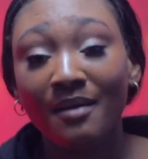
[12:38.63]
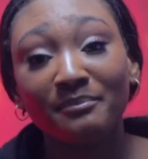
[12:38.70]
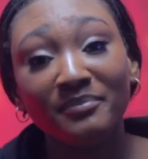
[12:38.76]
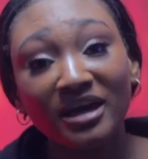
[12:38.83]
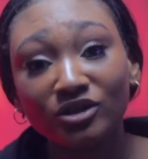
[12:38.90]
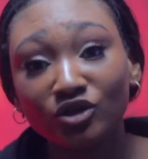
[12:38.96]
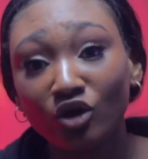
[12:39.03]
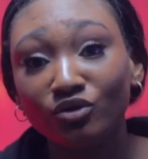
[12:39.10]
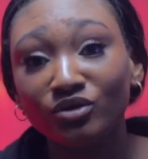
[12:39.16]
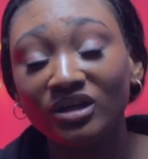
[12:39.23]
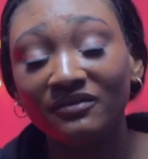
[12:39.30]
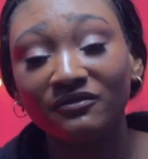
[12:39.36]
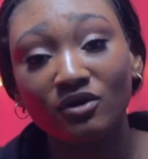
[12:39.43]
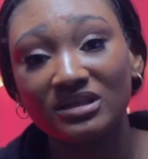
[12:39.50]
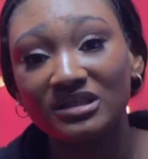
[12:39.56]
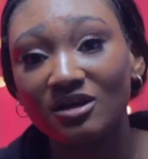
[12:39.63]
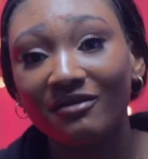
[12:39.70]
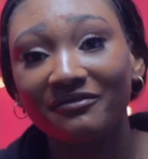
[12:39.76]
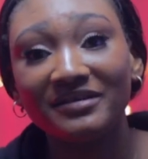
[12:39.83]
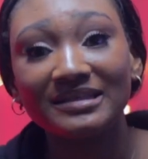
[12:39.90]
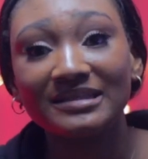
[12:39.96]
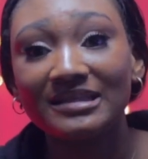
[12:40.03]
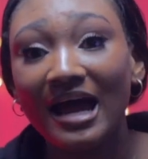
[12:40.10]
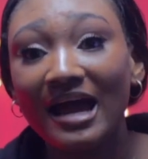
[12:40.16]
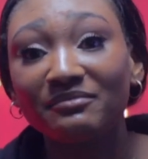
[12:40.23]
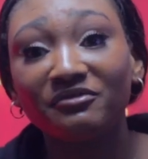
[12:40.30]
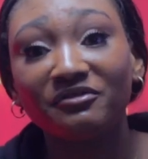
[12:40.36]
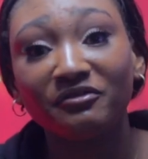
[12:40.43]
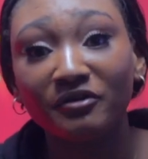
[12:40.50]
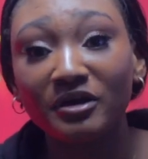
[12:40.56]
Make sure you give yourself a
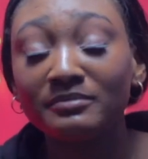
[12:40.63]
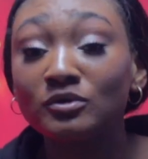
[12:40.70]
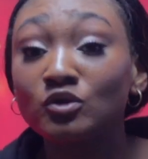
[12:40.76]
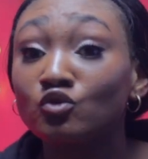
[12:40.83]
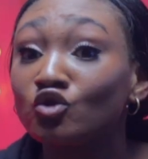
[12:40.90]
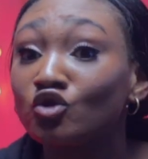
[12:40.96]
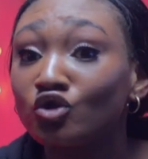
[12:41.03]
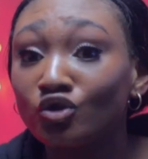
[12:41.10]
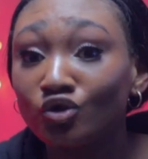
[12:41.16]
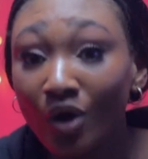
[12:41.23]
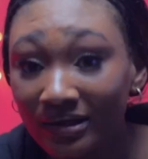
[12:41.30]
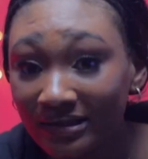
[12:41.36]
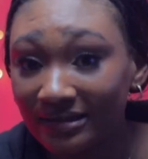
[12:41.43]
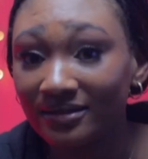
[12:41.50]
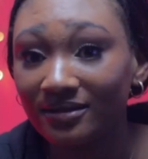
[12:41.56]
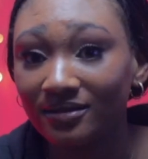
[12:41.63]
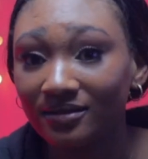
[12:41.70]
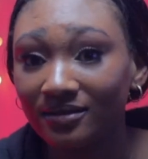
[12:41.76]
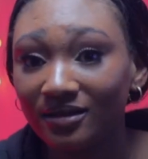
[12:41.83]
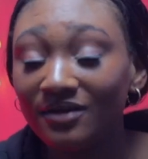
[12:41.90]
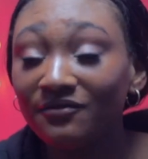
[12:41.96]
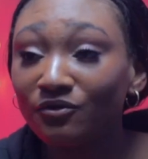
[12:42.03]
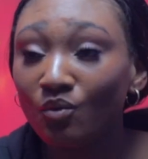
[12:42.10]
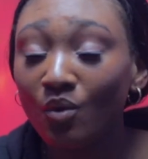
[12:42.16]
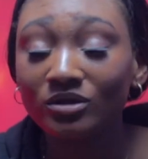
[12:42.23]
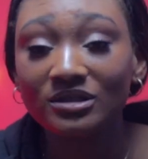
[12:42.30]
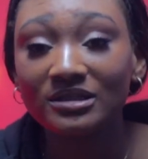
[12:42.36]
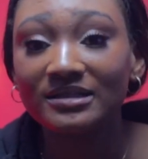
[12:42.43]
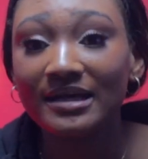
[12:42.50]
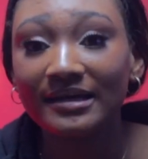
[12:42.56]
time frame to study. If you
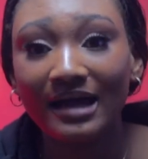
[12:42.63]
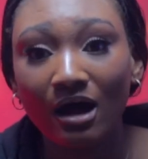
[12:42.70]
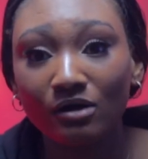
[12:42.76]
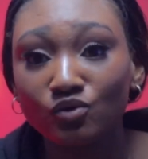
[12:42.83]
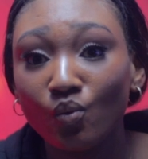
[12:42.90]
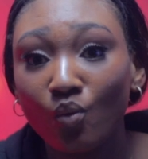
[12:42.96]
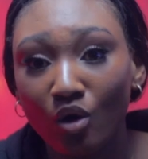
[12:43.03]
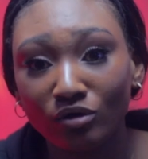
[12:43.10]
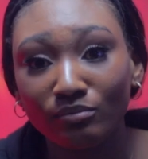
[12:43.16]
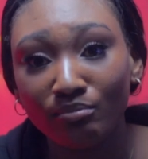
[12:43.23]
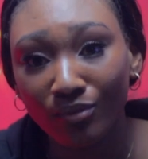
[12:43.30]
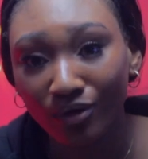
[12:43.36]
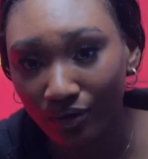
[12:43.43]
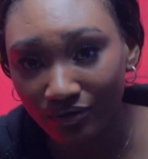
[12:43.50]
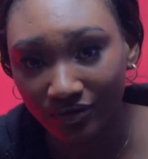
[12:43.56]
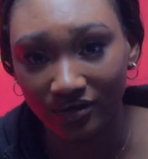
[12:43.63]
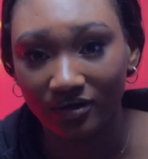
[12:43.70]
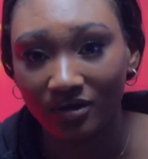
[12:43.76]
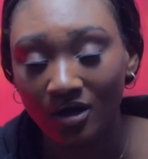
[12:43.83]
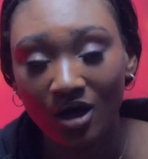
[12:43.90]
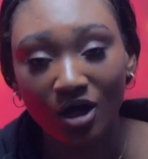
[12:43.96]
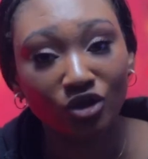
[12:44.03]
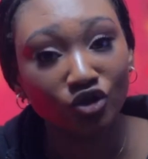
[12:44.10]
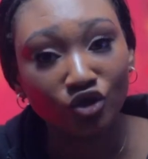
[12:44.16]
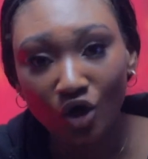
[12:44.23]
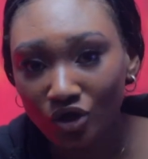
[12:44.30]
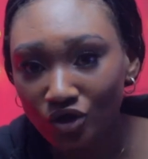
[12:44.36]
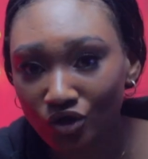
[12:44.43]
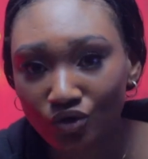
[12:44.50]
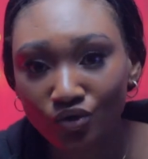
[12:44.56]
want to take out 1 month,
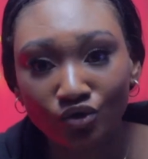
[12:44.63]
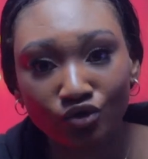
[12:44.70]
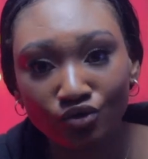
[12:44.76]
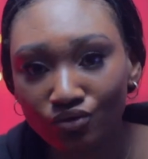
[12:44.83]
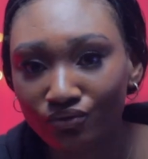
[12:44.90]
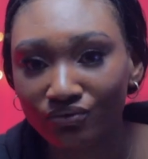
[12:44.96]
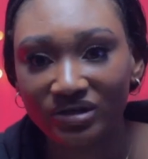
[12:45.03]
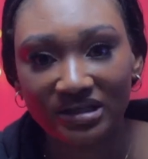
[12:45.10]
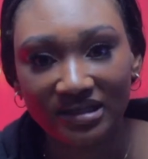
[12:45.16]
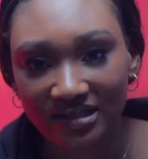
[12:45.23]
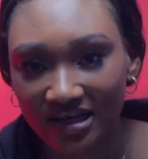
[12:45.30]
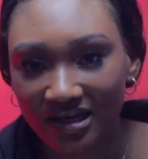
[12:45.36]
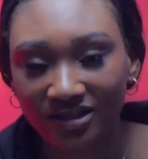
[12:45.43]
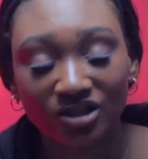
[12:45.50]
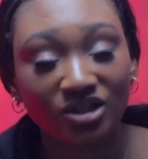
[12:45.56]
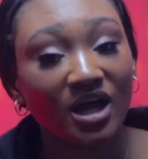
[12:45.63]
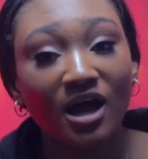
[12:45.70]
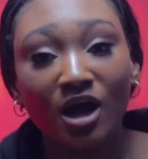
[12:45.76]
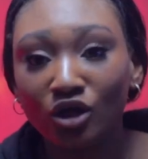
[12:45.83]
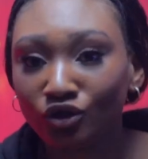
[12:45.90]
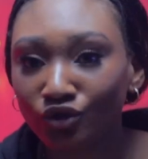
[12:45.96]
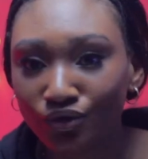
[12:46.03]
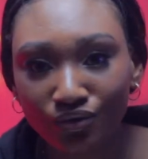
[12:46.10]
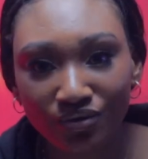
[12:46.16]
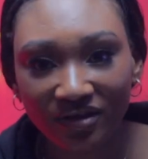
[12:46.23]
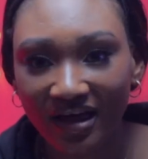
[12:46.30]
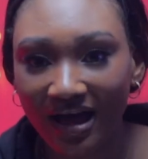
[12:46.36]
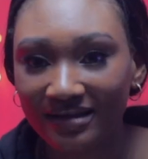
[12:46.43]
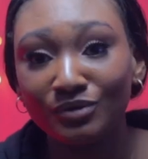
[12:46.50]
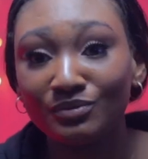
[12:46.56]
just do research. Do
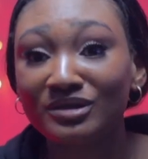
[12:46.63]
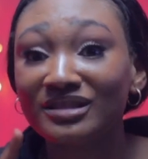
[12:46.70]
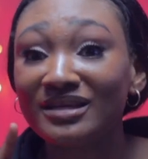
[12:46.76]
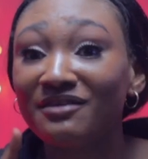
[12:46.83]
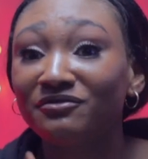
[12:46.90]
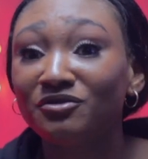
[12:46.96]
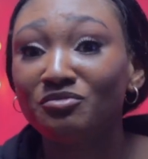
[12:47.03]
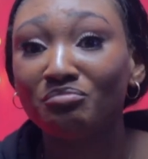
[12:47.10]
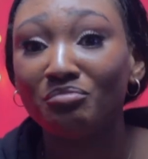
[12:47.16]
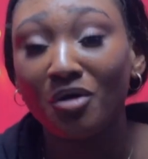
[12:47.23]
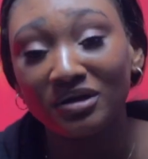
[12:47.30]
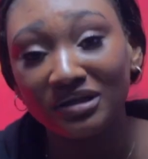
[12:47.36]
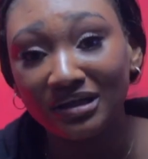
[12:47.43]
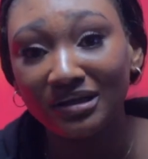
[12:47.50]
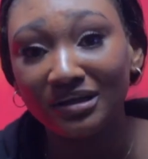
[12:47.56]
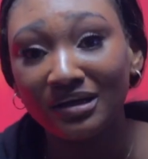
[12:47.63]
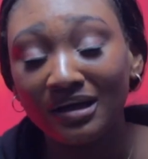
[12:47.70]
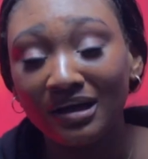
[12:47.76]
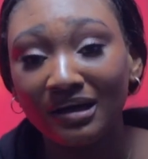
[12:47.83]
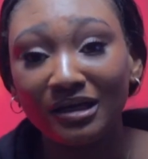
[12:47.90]
that. It will save you money.